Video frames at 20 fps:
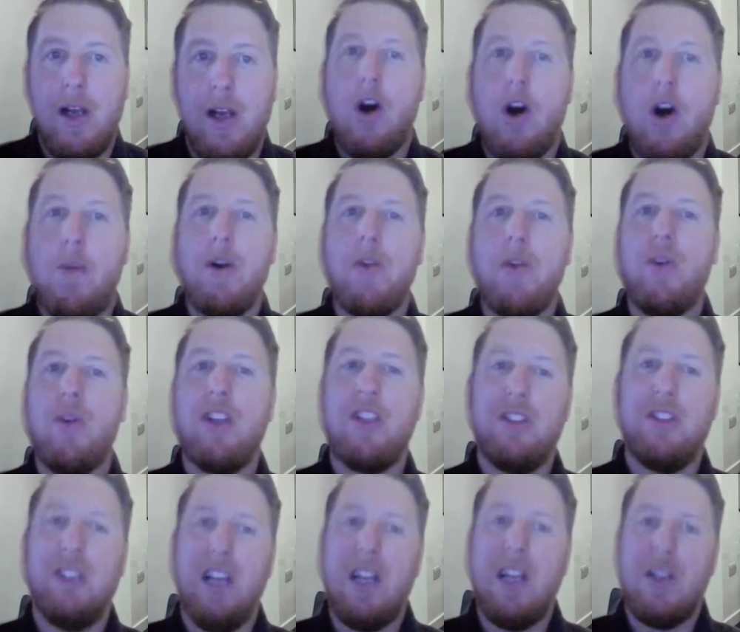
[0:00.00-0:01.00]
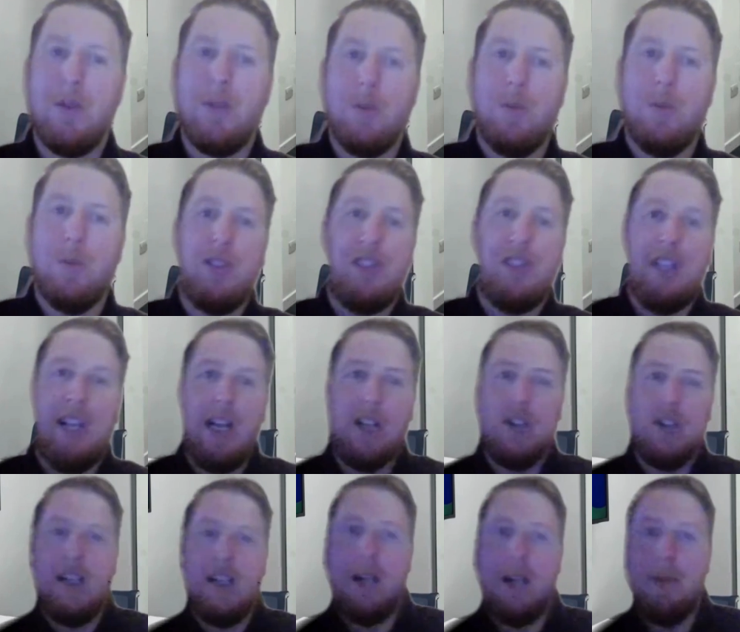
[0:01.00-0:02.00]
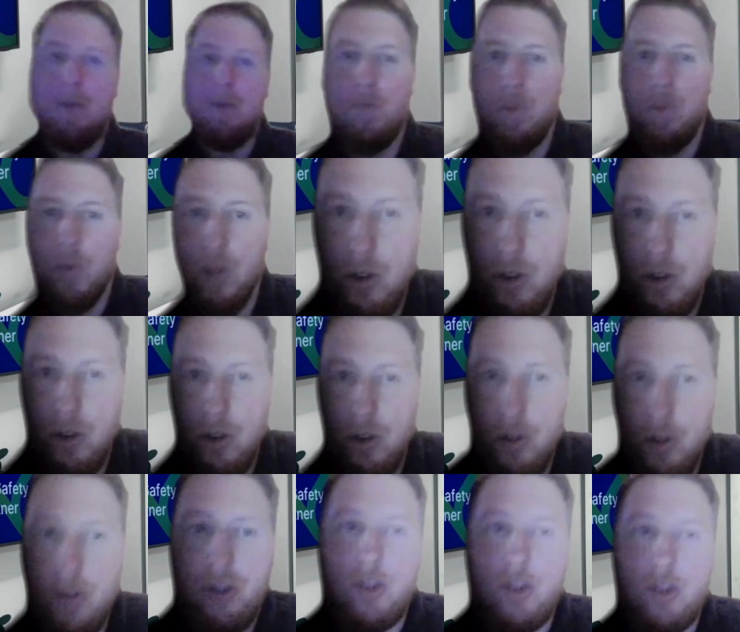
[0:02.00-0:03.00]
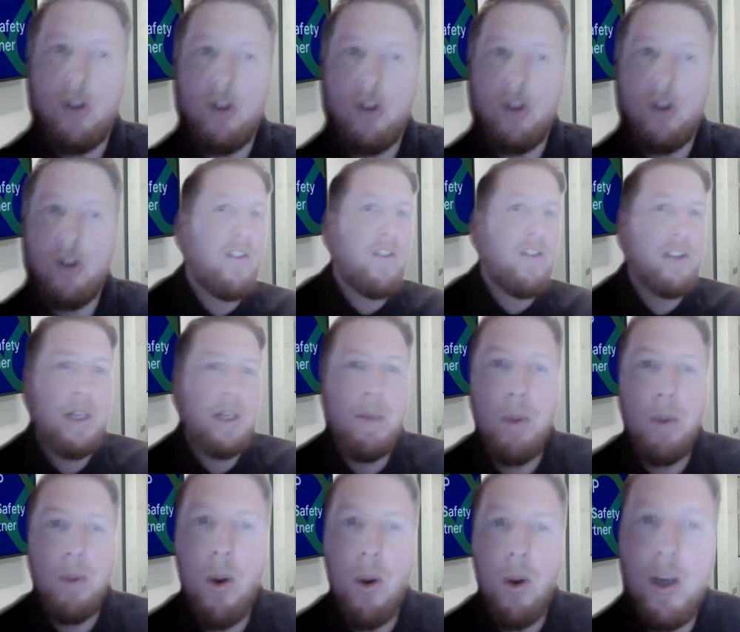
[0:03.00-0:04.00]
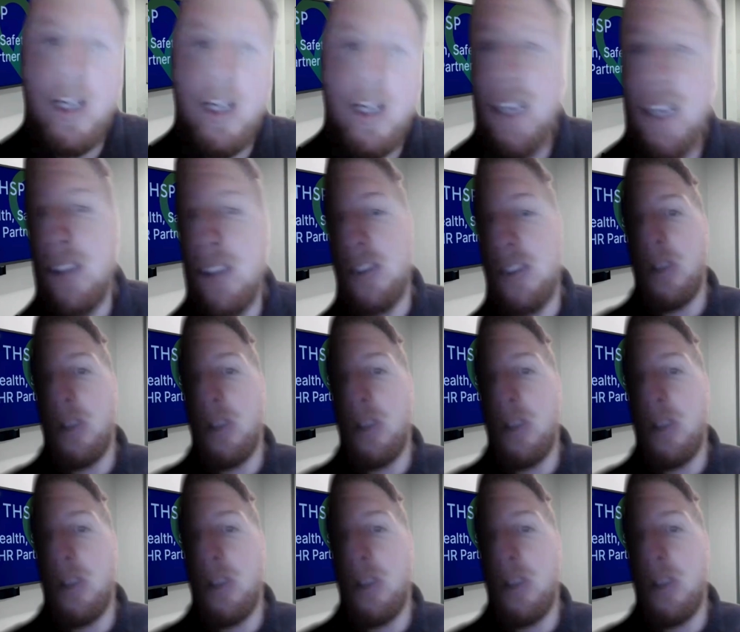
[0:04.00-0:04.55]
Common risk assessment for mistakes then. So not involving the employees